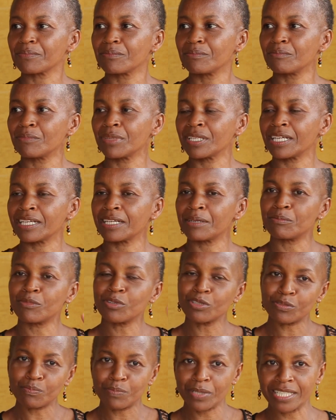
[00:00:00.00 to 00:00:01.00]

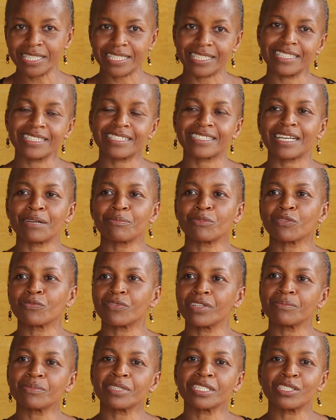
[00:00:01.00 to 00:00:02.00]
most places, some
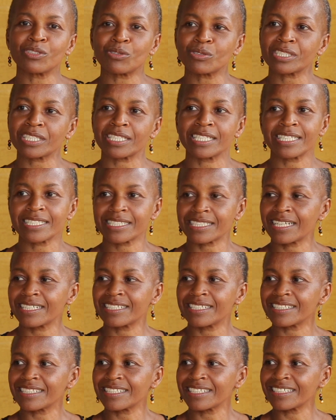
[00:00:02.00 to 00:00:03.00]
of them, they don't
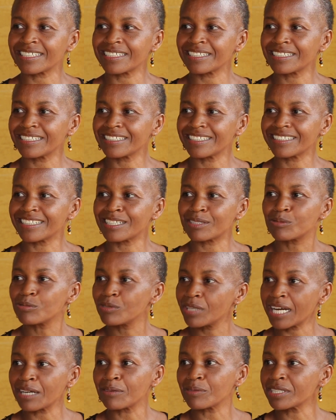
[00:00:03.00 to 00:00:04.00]
understand the
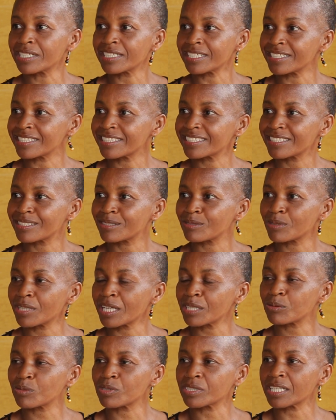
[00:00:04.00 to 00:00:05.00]
two languages. So
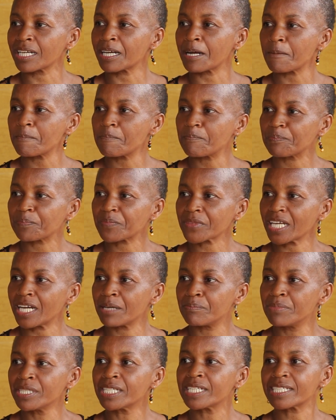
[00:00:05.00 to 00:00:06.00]
that was
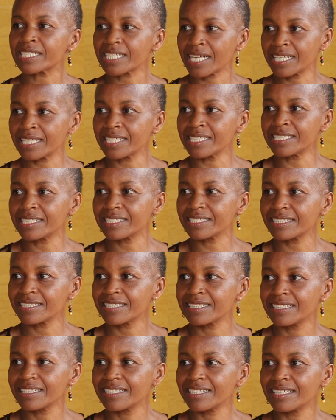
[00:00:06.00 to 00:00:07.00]
a big challenge.
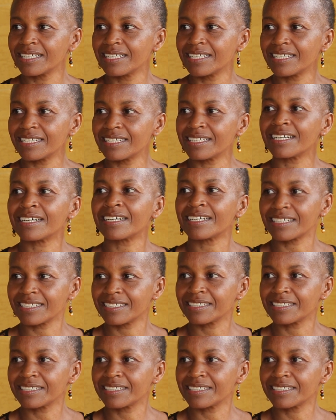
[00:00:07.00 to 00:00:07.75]
Yeah.